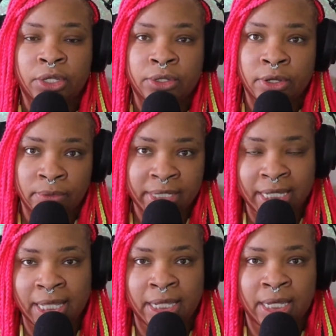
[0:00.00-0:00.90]
going
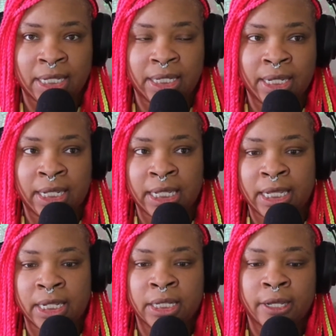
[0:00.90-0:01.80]
ahead
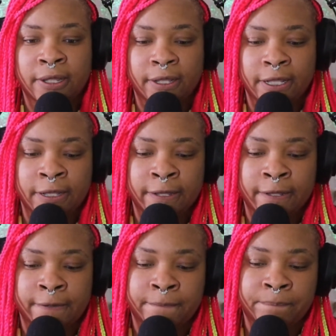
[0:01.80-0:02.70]
and,
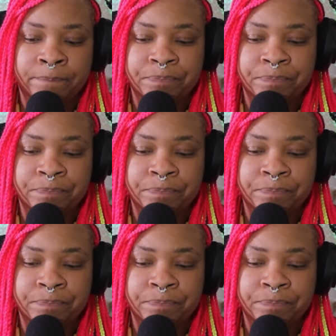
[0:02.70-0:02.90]
um,